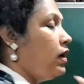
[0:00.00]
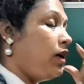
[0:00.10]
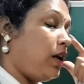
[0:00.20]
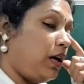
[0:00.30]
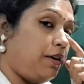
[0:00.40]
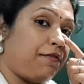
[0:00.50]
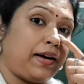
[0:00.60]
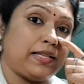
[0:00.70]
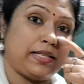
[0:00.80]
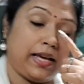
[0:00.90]
Now if
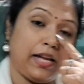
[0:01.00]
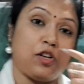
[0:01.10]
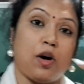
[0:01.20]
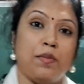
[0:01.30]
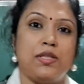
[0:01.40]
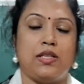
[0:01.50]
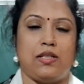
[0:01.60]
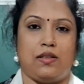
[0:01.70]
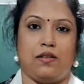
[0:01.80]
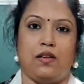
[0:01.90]
I say
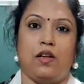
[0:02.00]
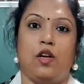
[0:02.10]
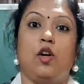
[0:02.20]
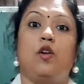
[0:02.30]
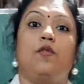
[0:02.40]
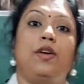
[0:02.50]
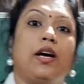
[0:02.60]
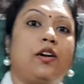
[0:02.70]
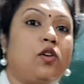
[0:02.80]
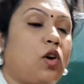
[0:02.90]
atomicity, we
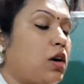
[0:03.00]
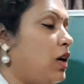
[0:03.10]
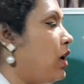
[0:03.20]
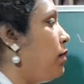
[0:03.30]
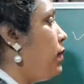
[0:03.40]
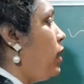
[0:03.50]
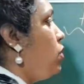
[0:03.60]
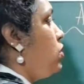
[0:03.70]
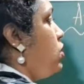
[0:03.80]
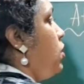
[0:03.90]
are talking
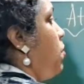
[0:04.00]
about